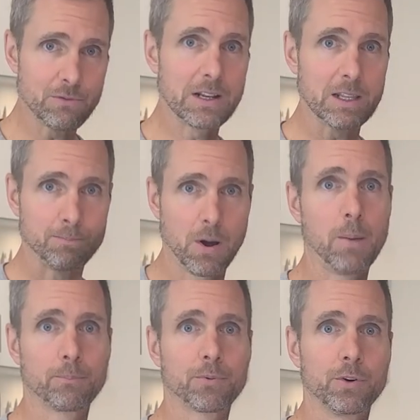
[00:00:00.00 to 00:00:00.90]
really
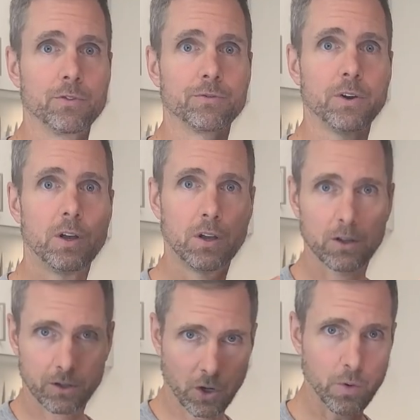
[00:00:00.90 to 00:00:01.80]
bomb-proof
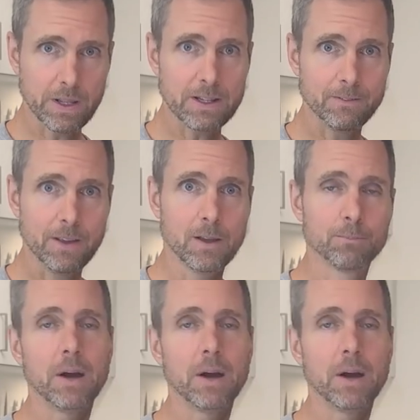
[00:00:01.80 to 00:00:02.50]
coating,